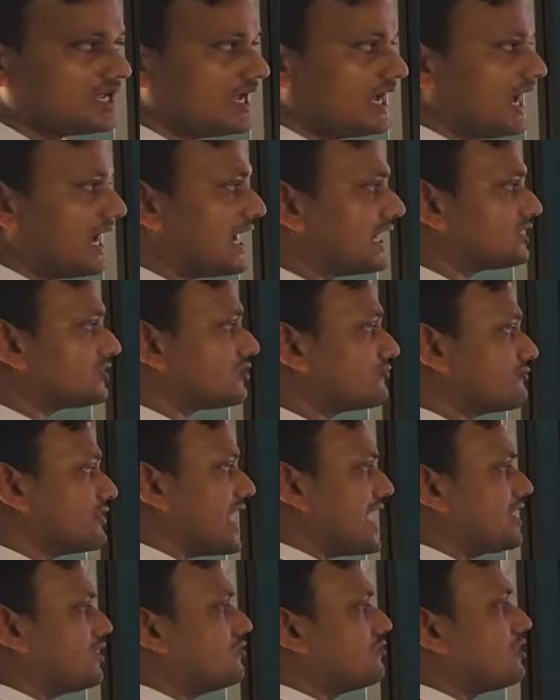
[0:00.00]
and the
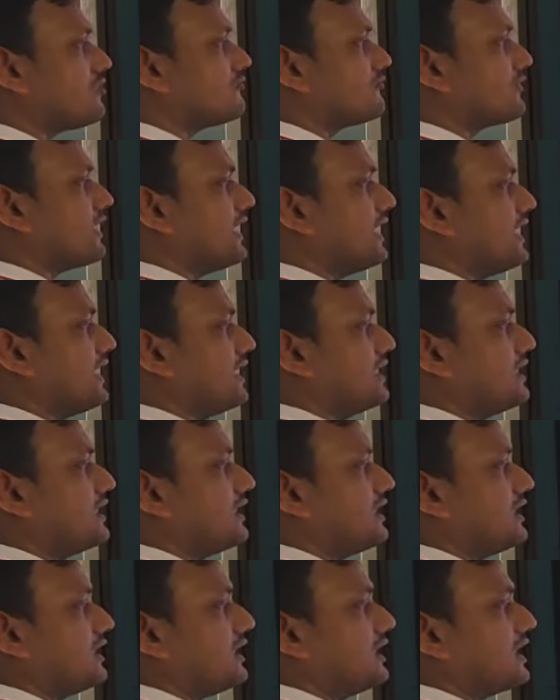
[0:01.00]
value of L
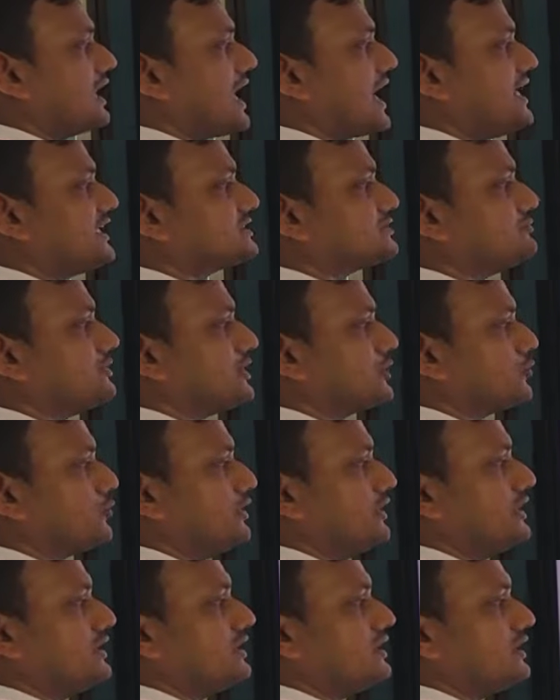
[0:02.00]
lies
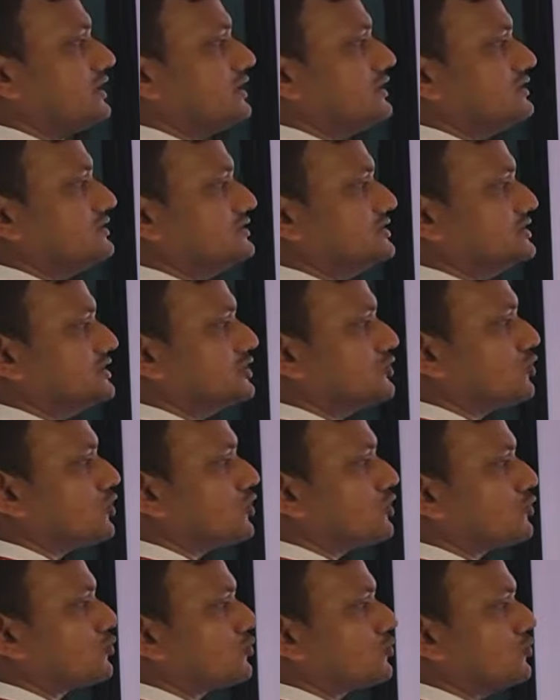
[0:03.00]
between
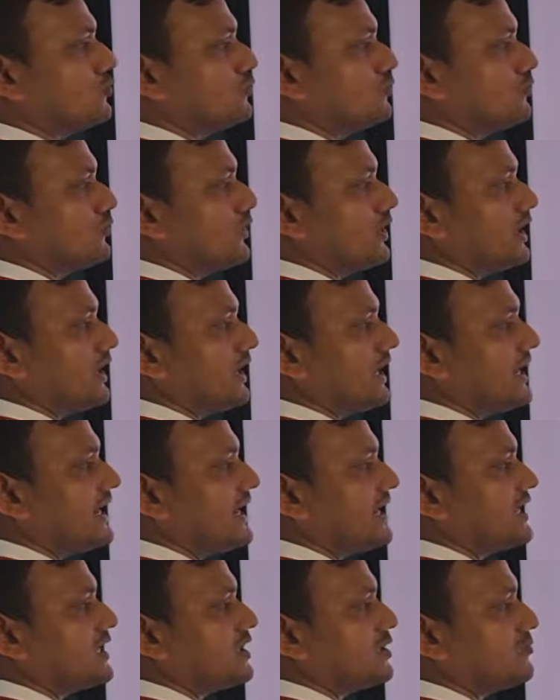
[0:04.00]
0 to
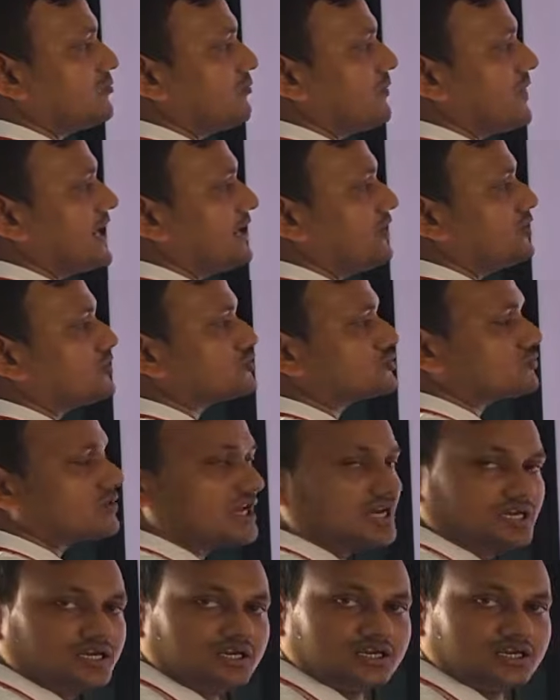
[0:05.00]
n minus 1.